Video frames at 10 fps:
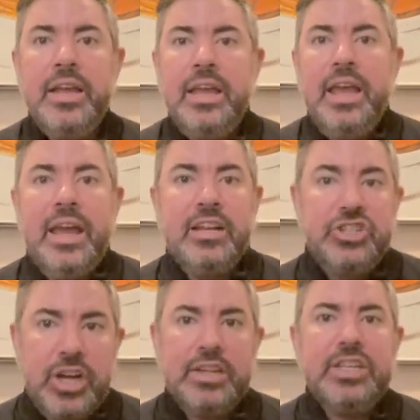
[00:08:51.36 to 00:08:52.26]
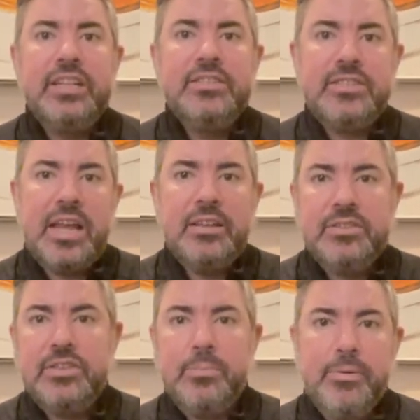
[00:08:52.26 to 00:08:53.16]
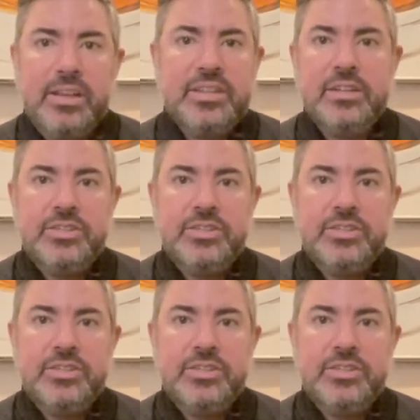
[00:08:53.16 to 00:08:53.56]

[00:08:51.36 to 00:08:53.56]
and a judge can sentence the president